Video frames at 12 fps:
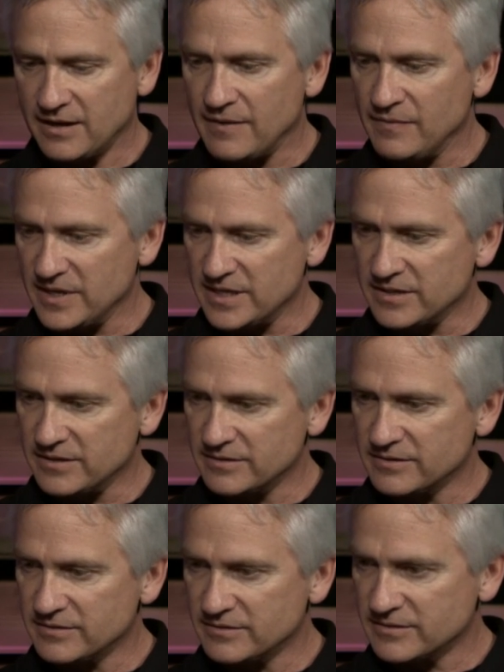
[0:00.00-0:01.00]
and then
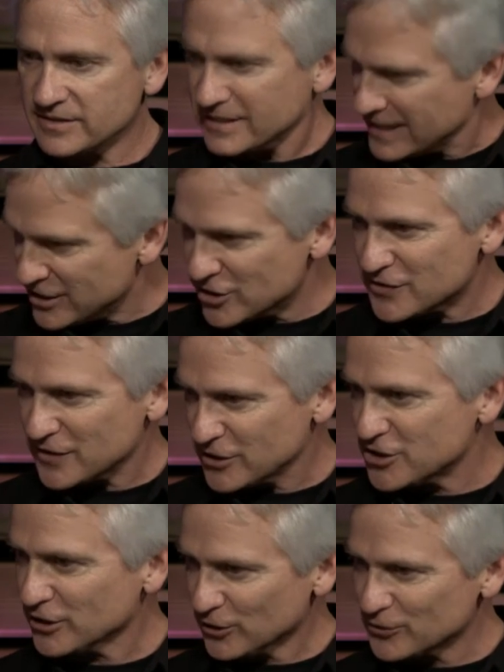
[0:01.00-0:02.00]
teaches their
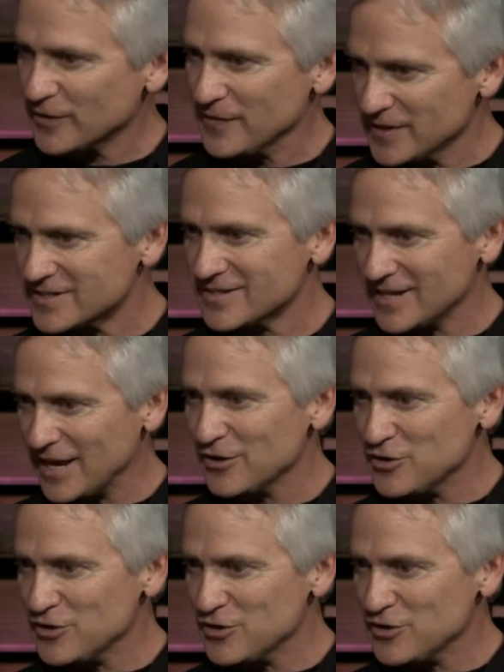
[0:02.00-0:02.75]
children, this is how